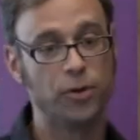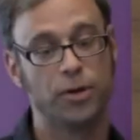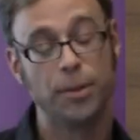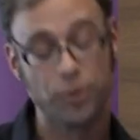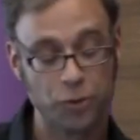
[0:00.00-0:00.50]

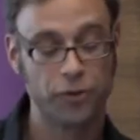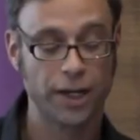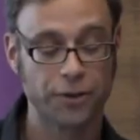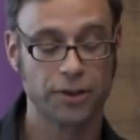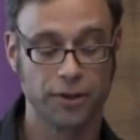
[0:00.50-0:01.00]
people who
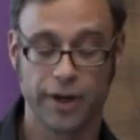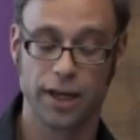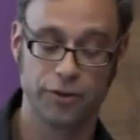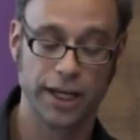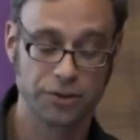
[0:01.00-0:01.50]
write
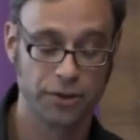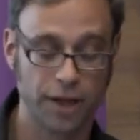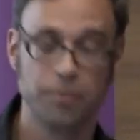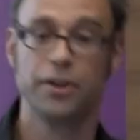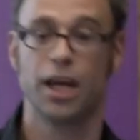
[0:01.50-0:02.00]
via
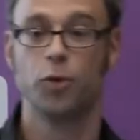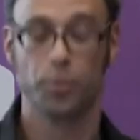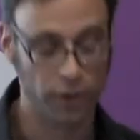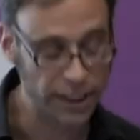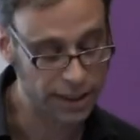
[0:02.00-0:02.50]
WriteToThem, they are more
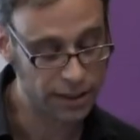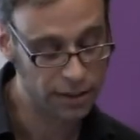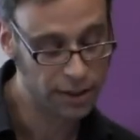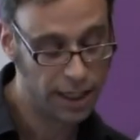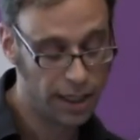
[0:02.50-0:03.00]

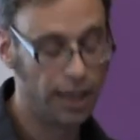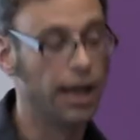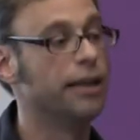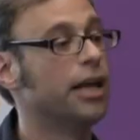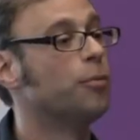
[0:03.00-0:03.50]
political
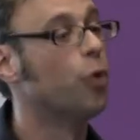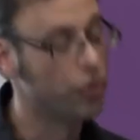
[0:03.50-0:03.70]
and they are more